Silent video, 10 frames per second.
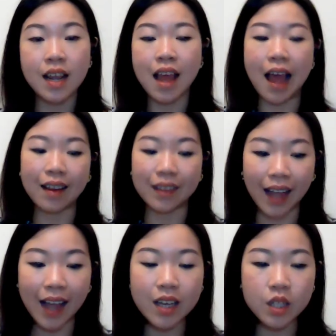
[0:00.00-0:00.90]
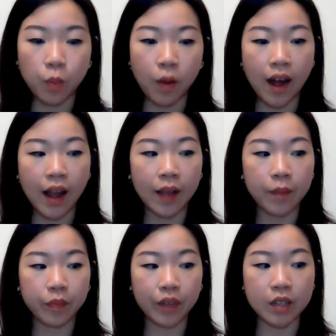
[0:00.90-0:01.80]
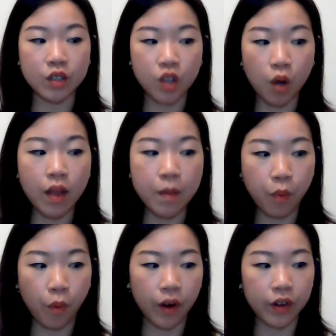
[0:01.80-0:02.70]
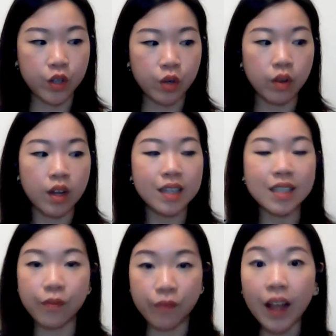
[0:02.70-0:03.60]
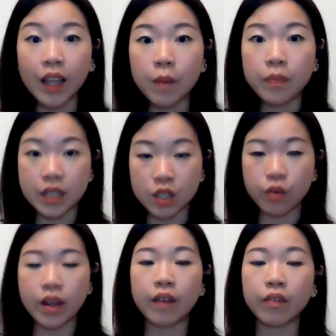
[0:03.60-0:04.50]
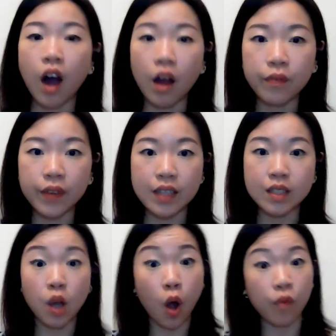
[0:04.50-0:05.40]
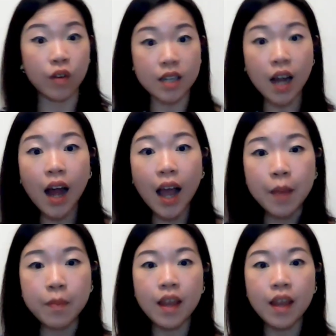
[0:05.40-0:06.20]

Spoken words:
And that is why it's so important to develop this creative confidence over time,